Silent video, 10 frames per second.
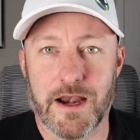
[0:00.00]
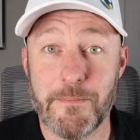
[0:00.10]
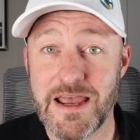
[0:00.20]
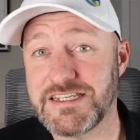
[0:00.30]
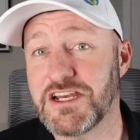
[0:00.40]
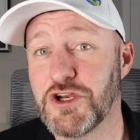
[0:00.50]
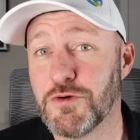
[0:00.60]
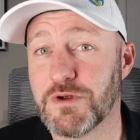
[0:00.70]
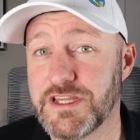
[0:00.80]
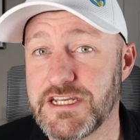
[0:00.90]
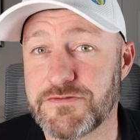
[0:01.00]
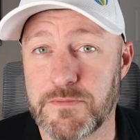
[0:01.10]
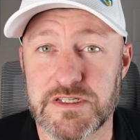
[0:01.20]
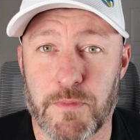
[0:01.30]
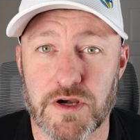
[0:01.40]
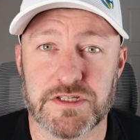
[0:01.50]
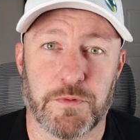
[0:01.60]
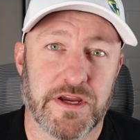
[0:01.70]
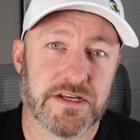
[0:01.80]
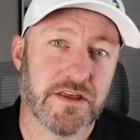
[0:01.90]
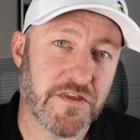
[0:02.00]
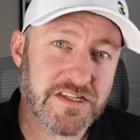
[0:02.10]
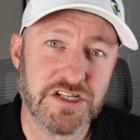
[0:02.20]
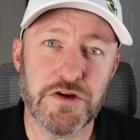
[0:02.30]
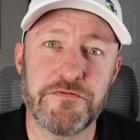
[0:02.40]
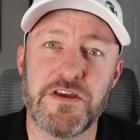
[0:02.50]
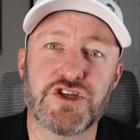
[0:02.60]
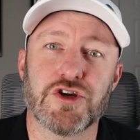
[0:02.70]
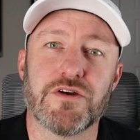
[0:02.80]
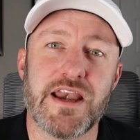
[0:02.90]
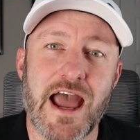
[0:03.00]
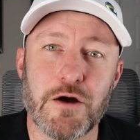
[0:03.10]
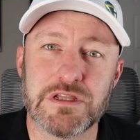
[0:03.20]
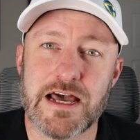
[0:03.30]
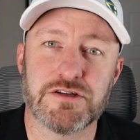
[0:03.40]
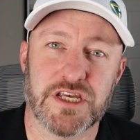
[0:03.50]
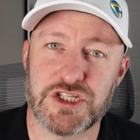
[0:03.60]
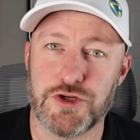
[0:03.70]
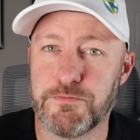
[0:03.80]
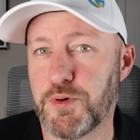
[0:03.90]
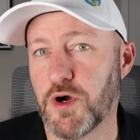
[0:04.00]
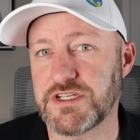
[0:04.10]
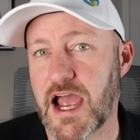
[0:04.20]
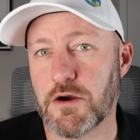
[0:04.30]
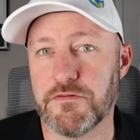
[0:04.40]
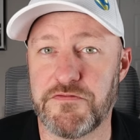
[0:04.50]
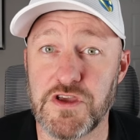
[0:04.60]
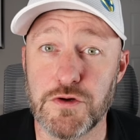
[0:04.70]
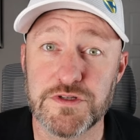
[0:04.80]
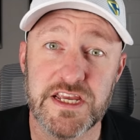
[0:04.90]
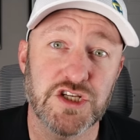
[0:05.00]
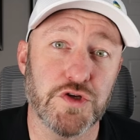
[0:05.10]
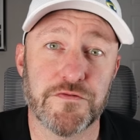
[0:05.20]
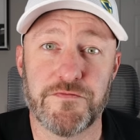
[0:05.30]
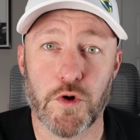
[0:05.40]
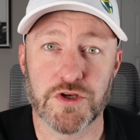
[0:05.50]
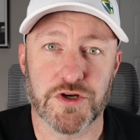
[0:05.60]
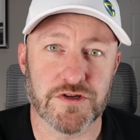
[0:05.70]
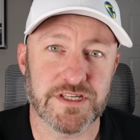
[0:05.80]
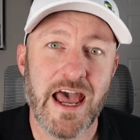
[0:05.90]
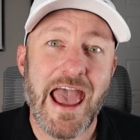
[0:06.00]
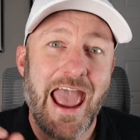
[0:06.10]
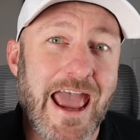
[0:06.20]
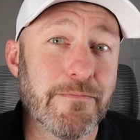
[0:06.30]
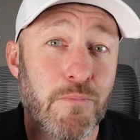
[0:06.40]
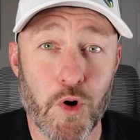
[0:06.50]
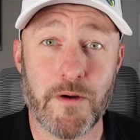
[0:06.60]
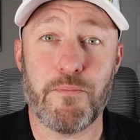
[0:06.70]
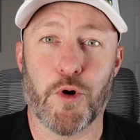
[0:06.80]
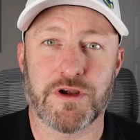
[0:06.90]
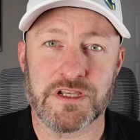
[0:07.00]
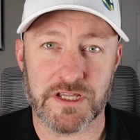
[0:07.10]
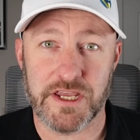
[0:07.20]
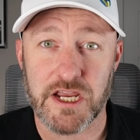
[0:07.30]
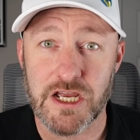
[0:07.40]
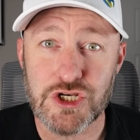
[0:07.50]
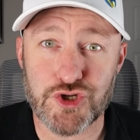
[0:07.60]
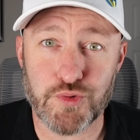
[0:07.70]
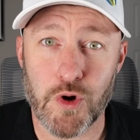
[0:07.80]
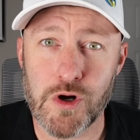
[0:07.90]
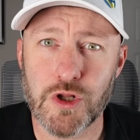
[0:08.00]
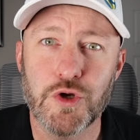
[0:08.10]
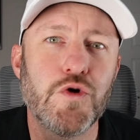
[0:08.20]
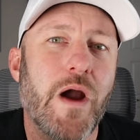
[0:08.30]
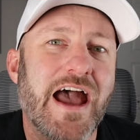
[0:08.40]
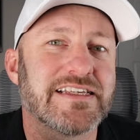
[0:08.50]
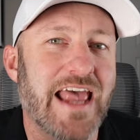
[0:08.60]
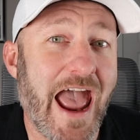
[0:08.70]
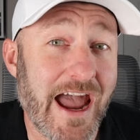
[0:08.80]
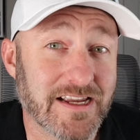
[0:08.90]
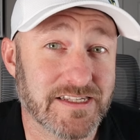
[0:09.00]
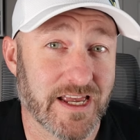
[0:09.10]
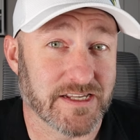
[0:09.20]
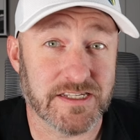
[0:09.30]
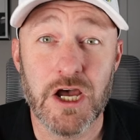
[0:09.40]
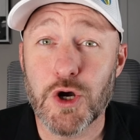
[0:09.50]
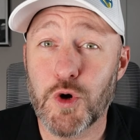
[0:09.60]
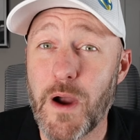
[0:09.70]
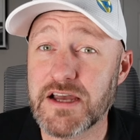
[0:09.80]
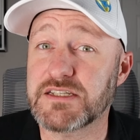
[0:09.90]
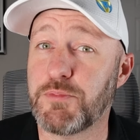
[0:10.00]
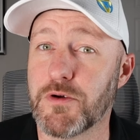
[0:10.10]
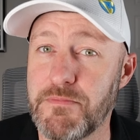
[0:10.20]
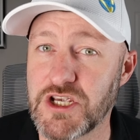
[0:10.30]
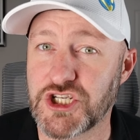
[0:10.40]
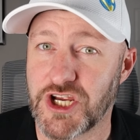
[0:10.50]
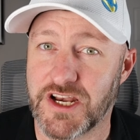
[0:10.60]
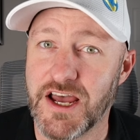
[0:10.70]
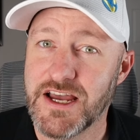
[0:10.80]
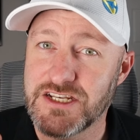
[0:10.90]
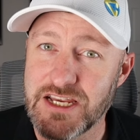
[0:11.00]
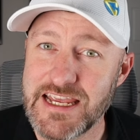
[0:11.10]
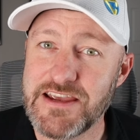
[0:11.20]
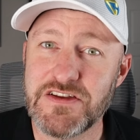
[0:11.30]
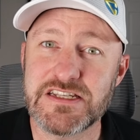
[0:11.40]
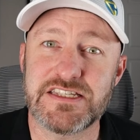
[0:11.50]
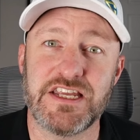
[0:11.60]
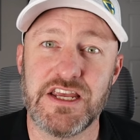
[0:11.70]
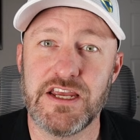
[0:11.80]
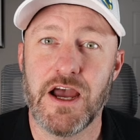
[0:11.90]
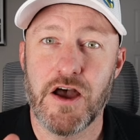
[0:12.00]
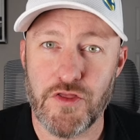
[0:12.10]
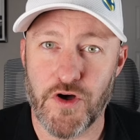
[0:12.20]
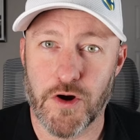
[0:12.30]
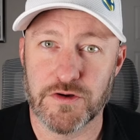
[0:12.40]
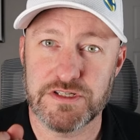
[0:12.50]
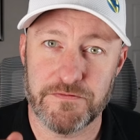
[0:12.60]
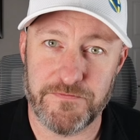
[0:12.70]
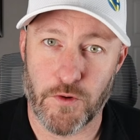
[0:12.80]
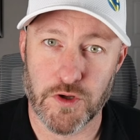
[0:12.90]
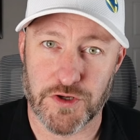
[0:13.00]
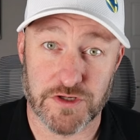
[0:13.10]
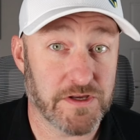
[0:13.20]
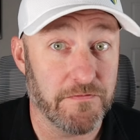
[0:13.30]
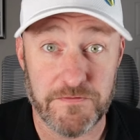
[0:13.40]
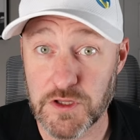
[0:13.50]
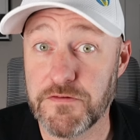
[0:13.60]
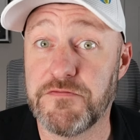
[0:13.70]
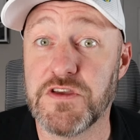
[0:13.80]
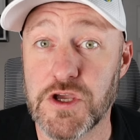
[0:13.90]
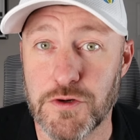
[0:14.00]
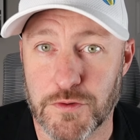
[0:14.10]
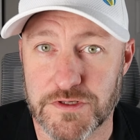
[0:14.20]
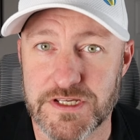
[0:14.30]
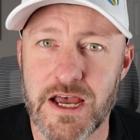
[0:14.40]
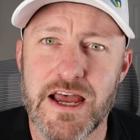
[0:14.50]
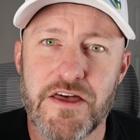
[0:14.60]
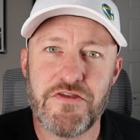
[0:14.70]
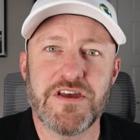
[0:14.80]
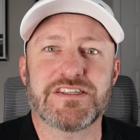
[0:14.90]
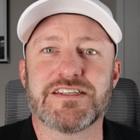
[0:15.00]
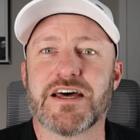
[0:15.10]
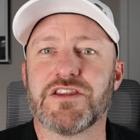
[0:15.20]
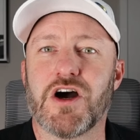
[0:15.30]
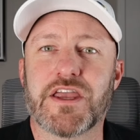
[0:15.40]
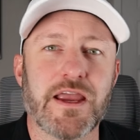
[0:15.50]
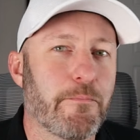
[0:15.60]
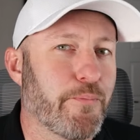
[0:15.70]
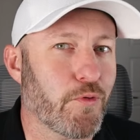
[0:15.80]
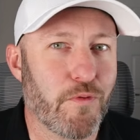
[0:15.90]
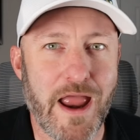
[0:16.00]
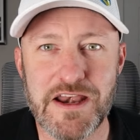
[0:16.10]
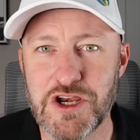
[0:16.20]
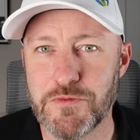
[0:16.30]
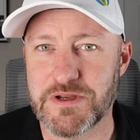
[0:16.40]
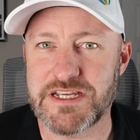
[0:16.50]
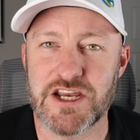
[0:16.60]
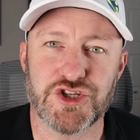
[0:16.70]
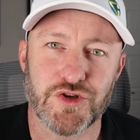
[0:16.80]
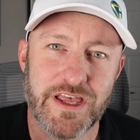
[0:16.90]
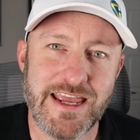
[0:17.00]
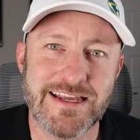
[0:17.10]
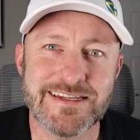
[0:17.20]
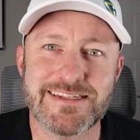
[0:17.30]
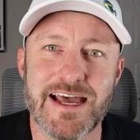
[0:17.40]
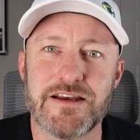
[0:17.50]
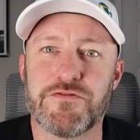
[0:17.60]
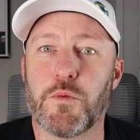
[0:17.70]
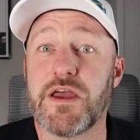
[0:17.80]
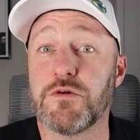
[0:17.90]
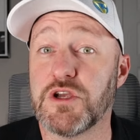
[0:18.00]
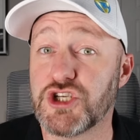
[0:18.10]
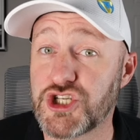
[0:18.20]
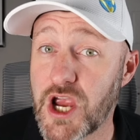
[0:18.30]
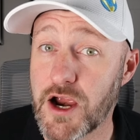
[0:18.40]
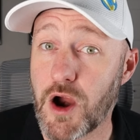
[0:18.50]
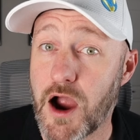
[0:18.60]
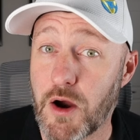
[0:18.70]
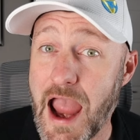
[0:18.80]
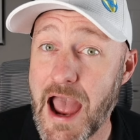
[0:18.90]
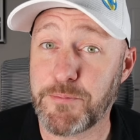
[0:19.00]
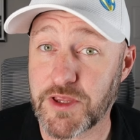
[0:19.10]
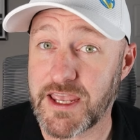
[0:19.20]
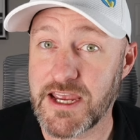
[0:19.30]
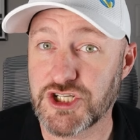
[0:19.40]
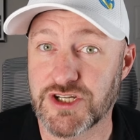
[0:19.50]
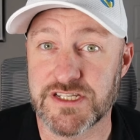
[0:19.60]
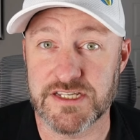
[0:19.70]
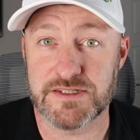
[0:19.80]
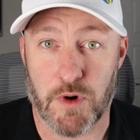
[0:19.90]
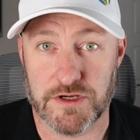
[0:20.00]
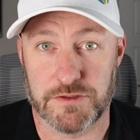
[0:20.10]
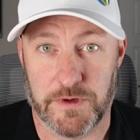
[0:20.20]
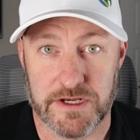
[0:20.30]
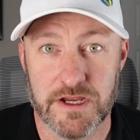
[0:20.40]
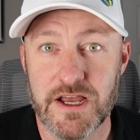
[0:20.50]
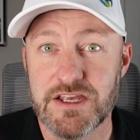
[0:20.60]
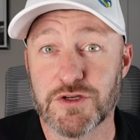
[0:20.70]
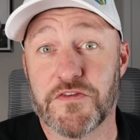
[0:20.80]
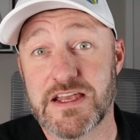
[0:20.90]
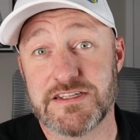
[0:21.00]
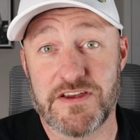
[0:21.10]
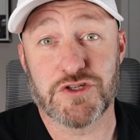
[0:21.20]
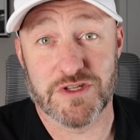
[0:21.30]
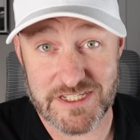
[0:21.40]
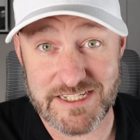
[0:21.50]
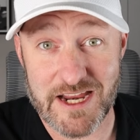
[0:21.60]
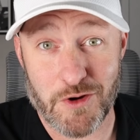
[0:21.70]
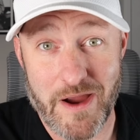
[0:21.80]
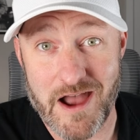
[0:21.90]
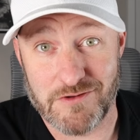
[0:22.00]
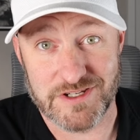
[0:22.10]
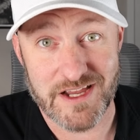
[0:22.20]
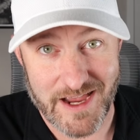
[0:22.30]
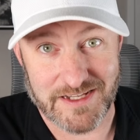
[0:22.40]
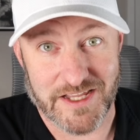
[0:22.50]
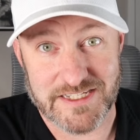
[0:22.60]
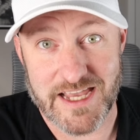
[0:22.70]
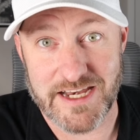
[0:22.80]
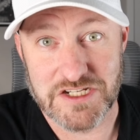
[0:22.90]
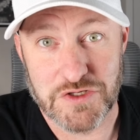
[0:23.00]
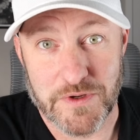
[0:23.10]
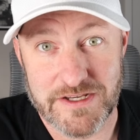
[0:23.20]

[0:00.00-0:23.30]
An amazing new release from Smart Suite. This new feature now allows us to put our views into folders and more importantly, control who has access, who has permission to even see those folders full of views. This is unlocking brand new potential inside of the way that we share our applications in Smart Suite. So if that's of interest, stick around and let's get into